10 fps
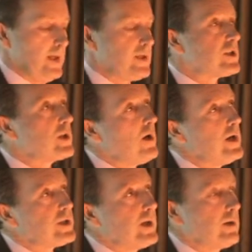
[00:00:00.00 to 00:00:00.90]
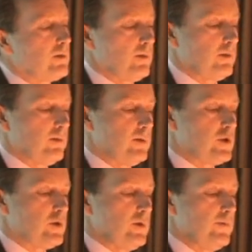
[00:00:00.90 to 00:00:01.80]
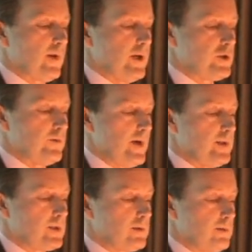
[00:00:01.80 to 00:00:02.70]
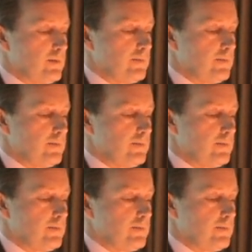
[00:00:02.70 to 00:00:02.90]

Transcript: and disguising the true inflation rates.